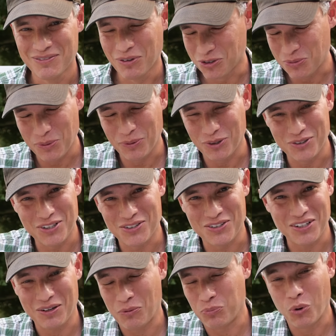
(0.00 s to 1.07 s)
Most people are
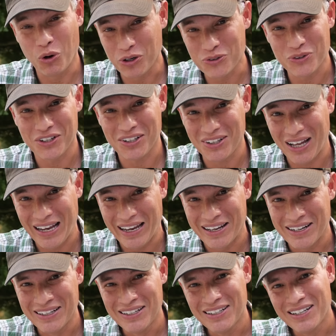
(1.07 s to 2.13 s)
just a portrait client